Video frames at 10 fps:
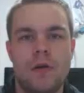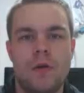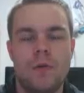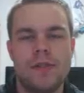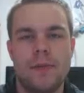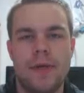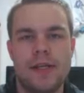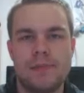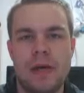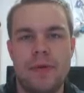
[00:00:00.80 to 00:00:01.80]
What's up
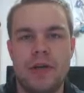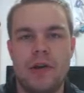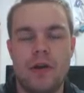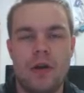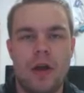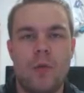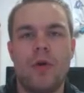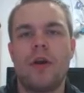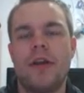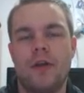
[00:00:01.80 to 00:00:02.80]
guys, Matt Baker here, and we're
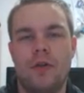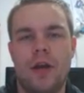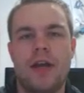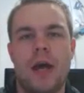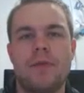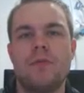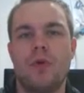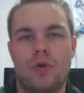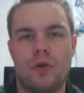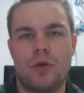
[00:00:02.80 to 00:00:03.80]
going to take a look at Captain
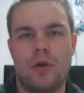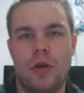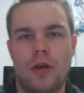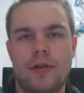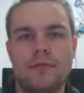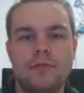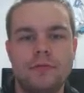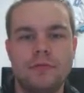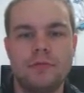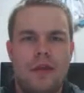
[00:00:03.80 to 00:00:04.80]
America today.
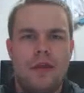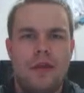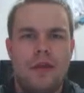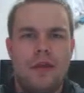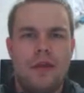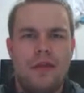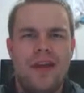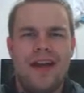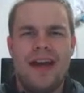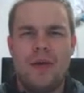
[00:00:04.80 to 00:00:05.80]
The
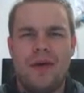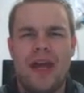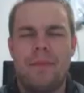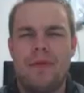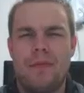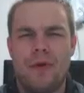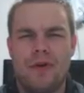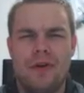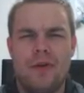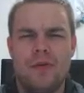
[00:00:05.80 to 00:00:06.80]
thing I had with Captain
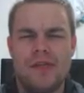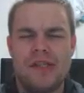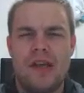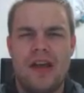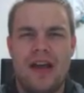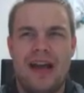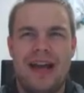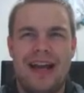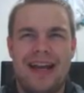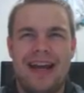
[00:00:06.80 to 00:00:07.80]
America was,
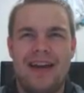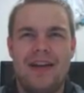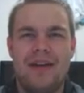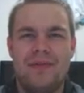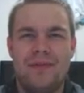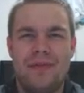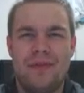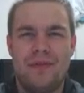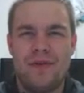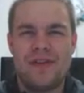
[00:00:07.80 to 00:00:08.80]

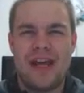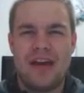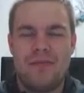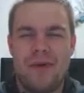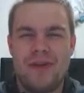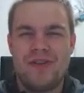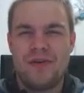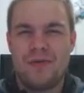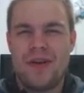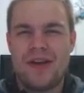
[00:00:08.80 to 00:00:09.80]
the first half, my
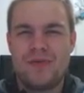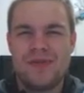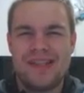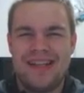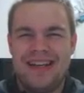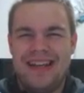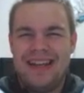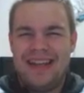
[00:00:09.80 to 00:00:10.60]
general reaction was like,